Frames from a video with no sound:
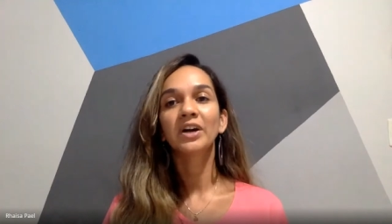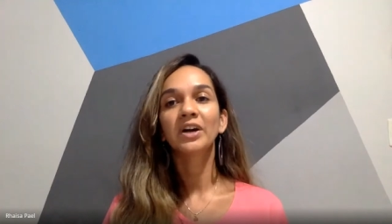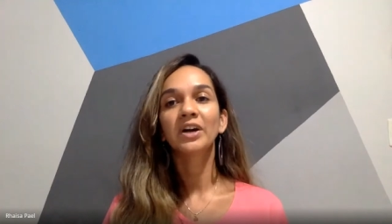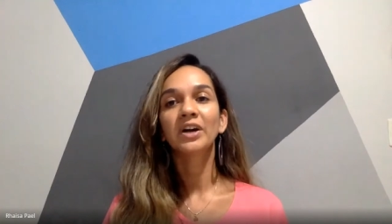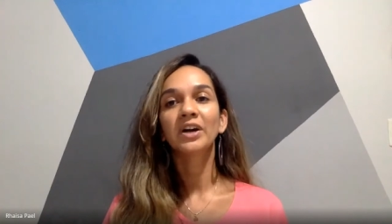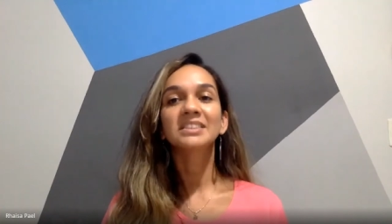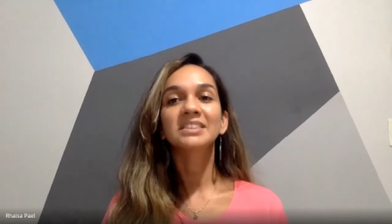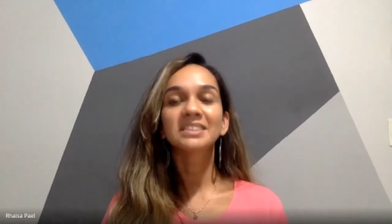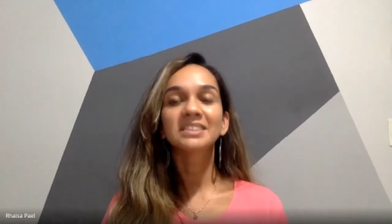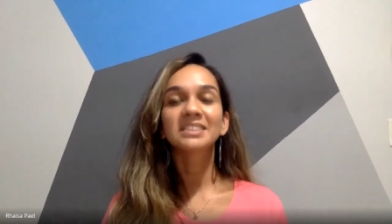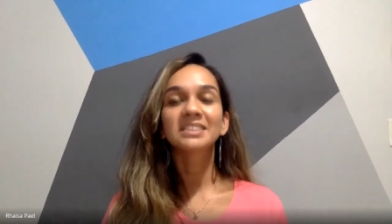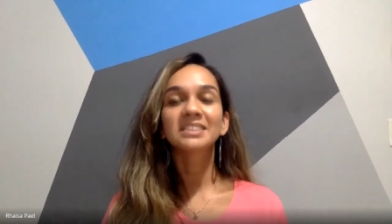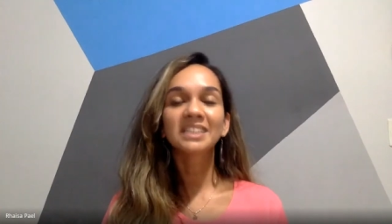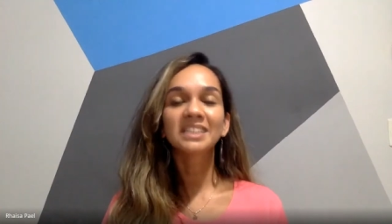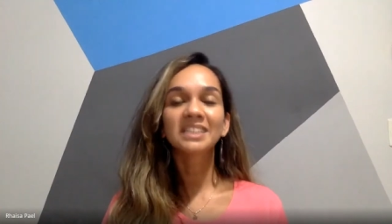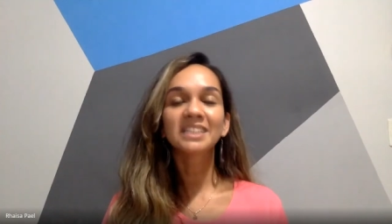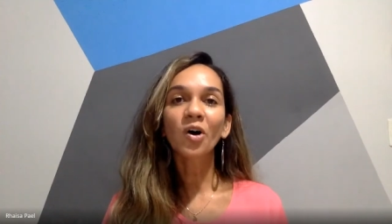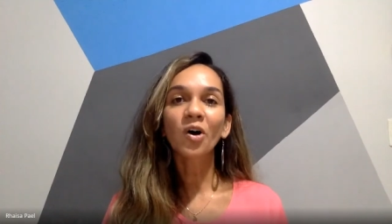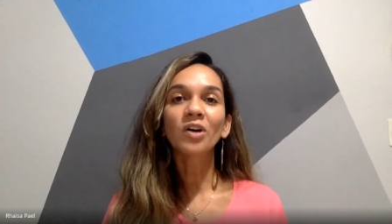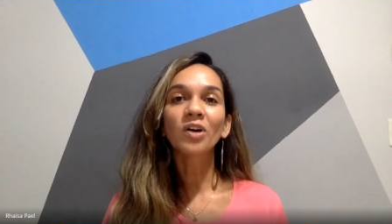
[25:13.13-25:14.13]
does
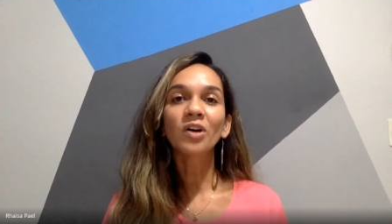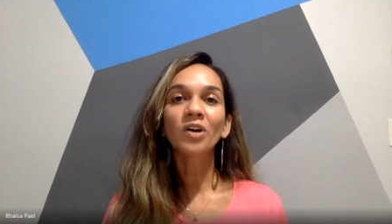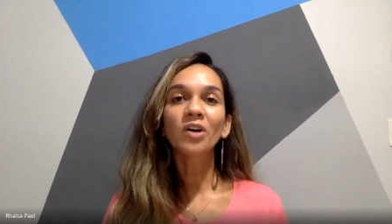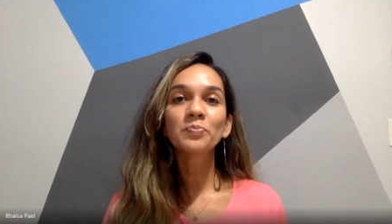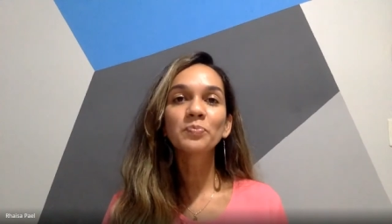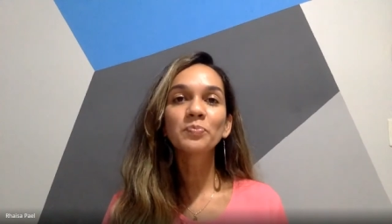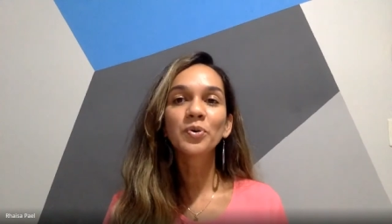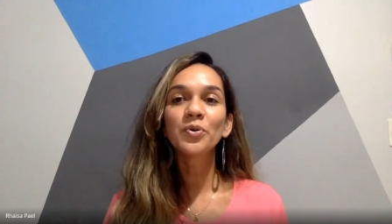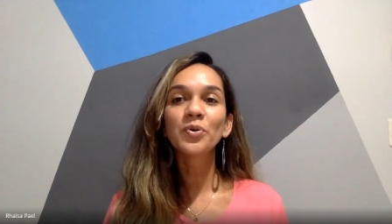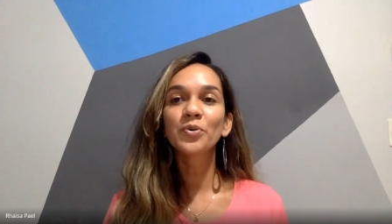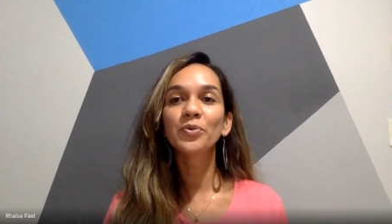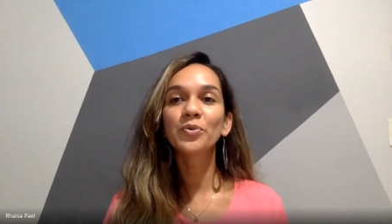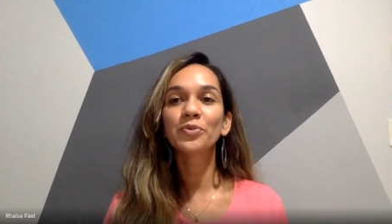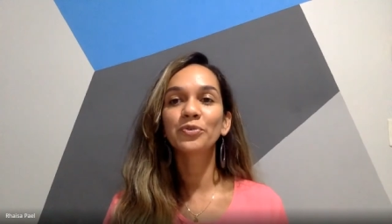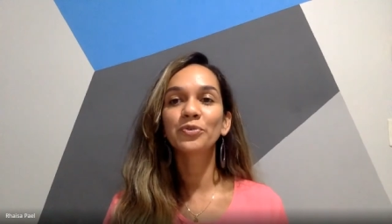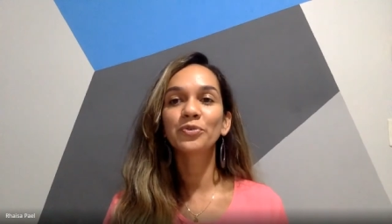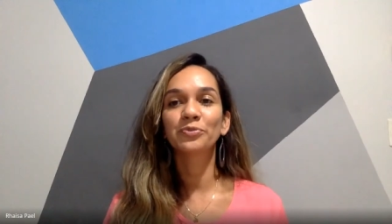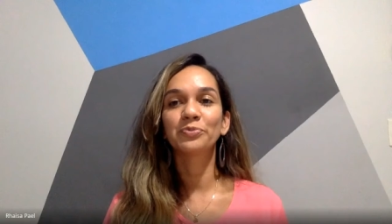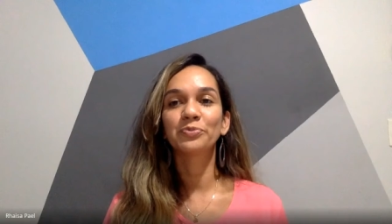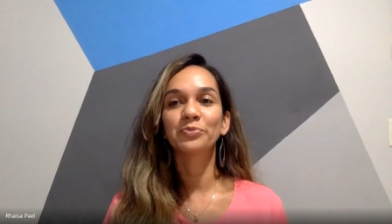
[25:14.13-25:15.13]
not improve
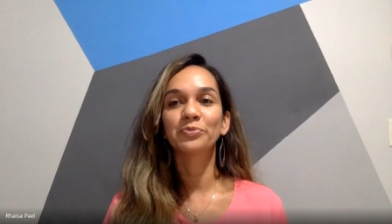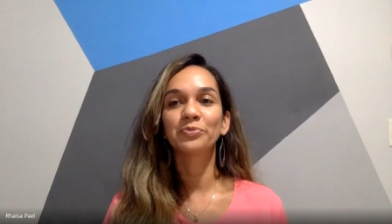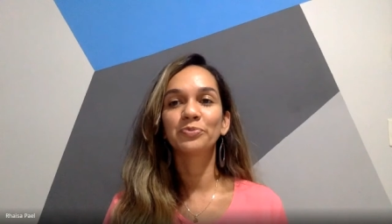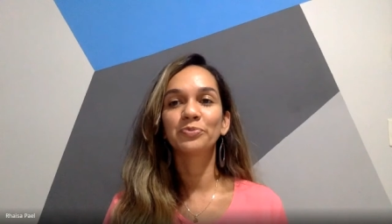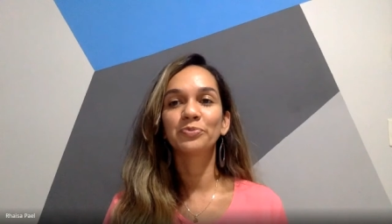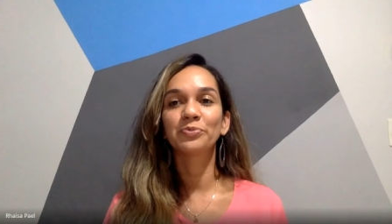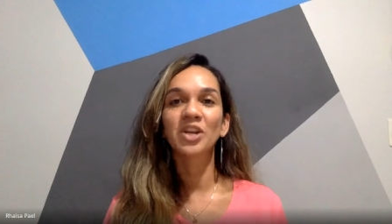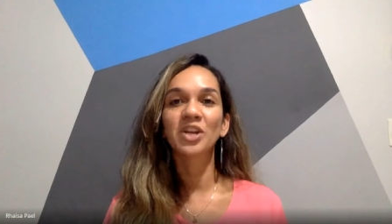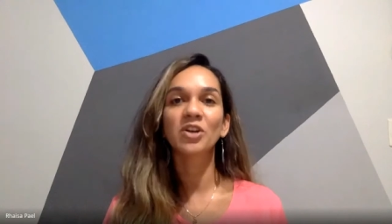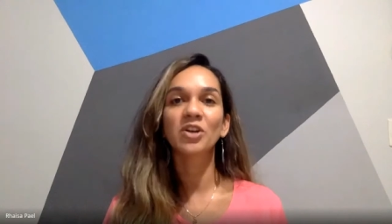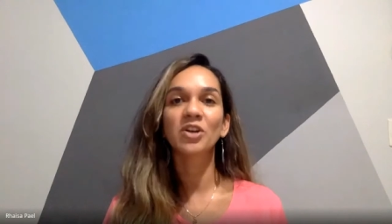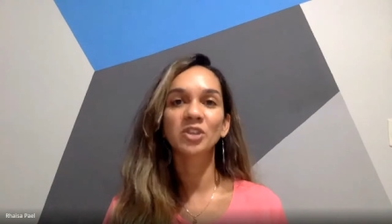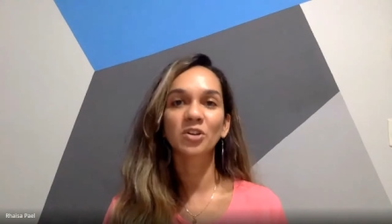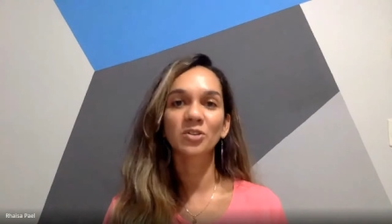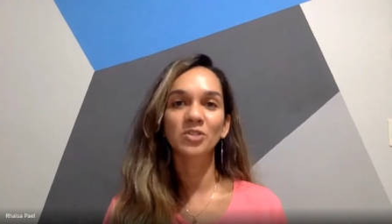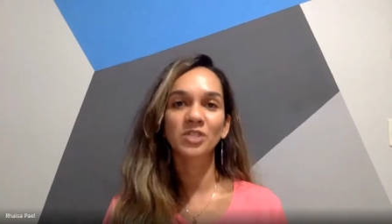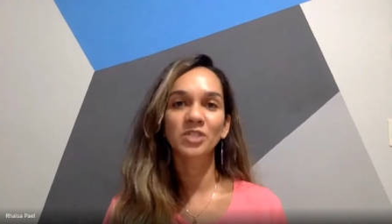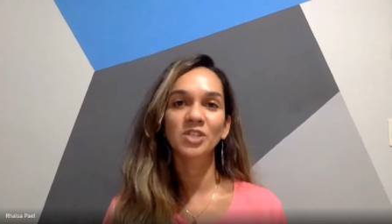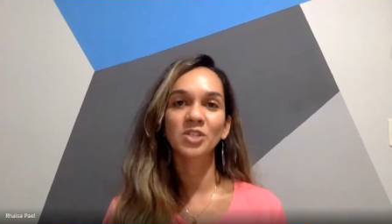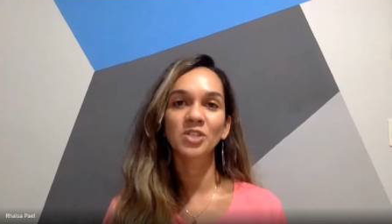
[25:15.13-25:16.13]
pedagogical
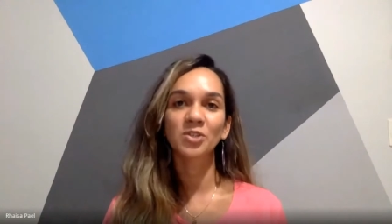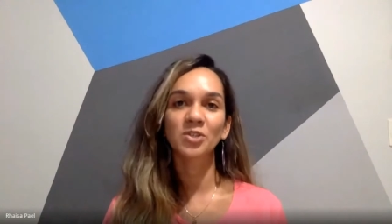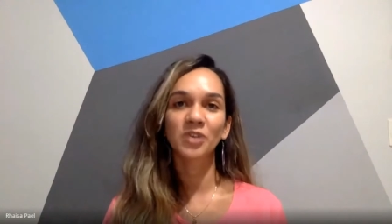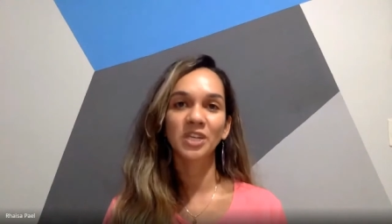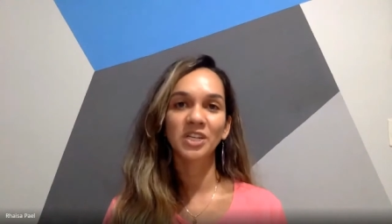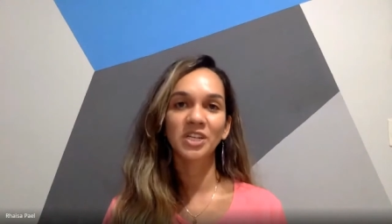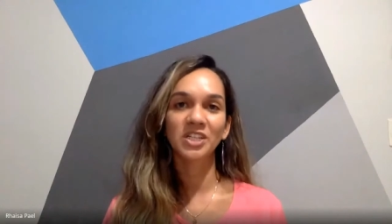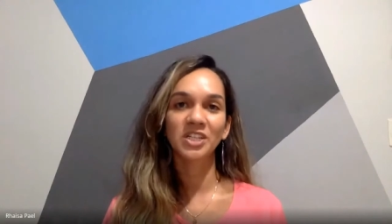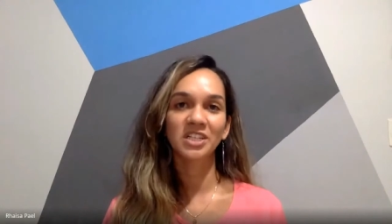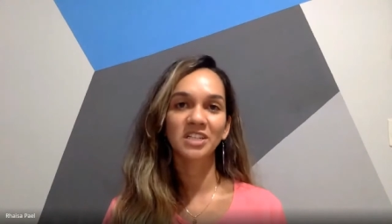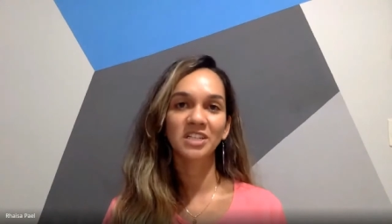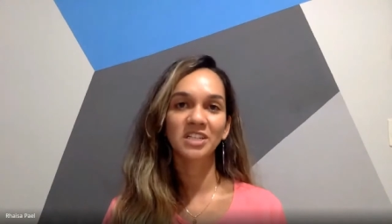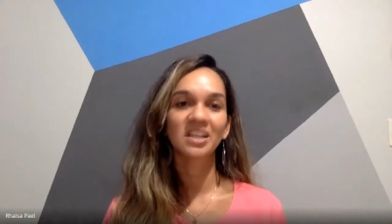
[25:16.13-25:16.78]
situation.